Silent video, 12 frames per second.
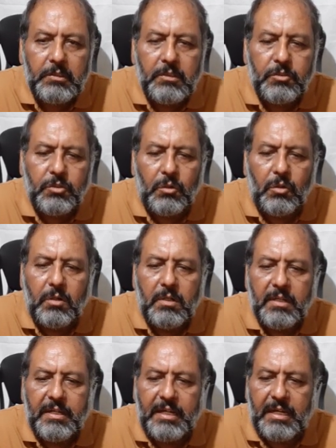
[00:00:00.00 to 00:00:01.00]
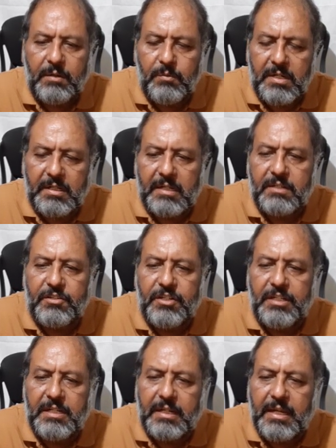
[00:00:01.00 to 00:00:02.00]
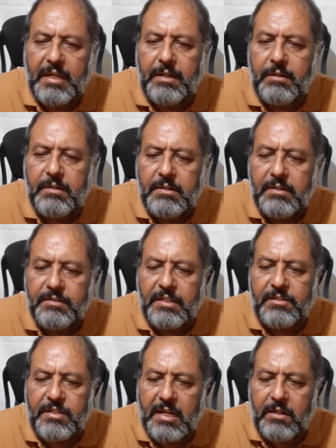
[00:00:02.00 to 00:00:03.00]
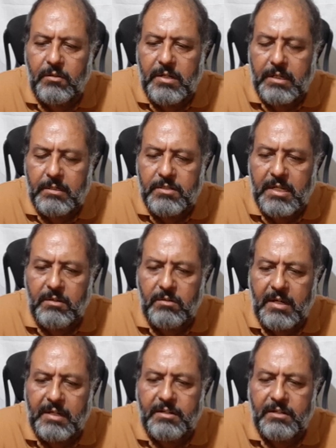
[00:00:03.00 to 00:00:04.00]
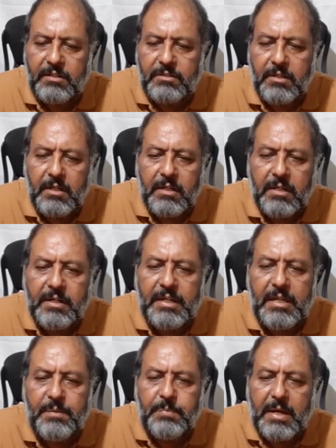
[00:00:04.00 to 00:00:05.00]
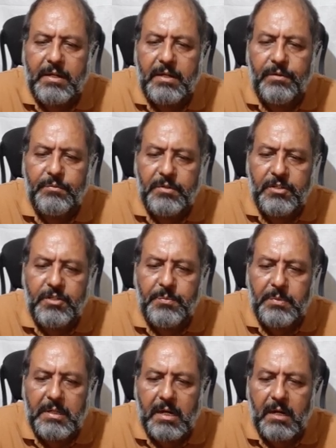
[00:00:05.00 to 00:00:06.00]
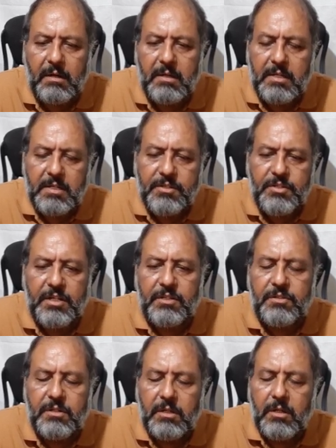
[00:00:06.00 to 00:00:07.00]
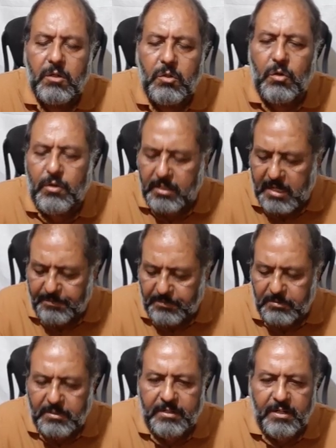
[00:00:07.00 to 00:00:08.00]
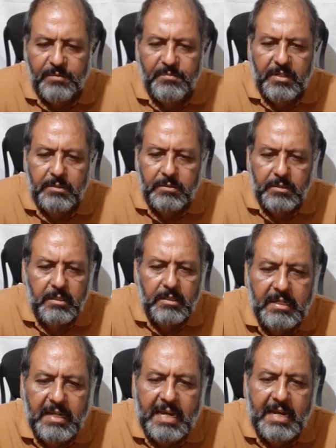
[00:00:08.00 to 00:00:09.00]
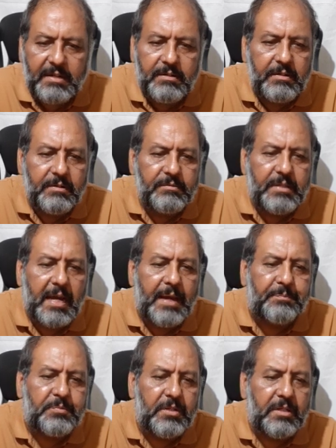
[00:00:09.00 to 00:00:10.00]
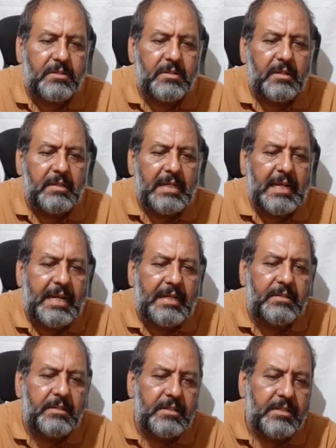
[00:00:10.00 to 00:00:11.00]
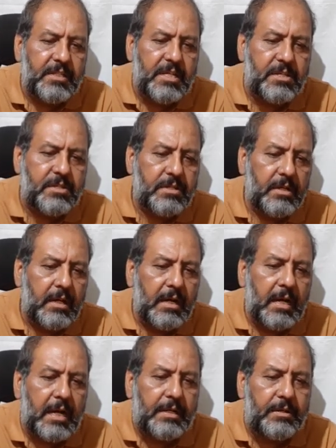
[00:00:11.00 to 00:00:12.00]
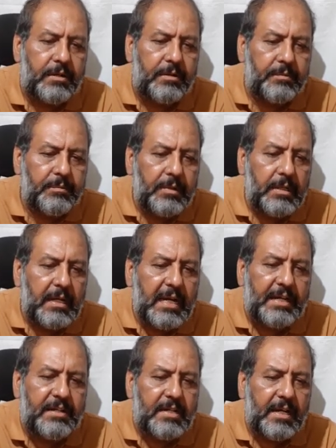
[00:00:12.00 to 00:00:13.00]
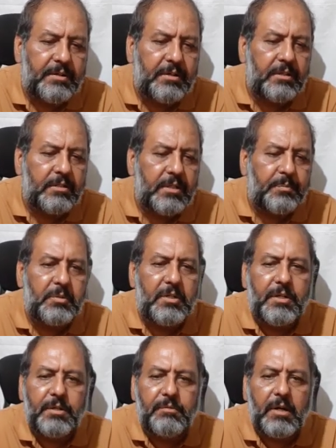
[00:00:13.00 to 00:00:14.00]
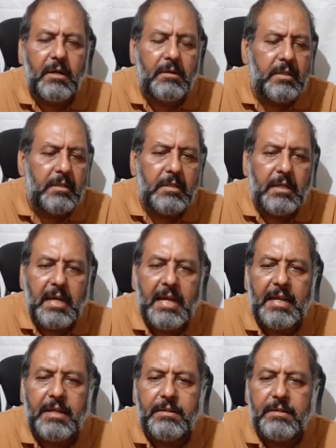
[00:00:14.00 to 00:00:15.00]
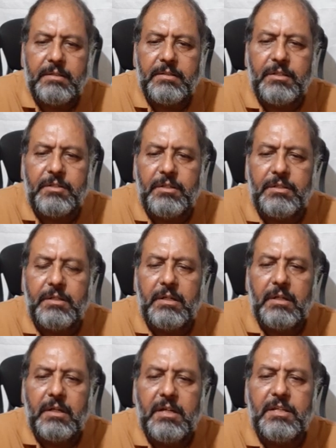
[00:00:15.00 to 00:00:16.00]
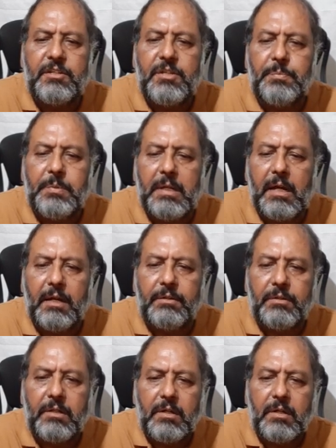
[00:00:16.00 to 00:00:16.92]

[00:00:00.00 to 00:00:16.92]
So here one can see again the cellulitis, deep and erysipelas just going up to the dermis, and the abscess and this hidradenitis suppurativa, and this is erysipelas.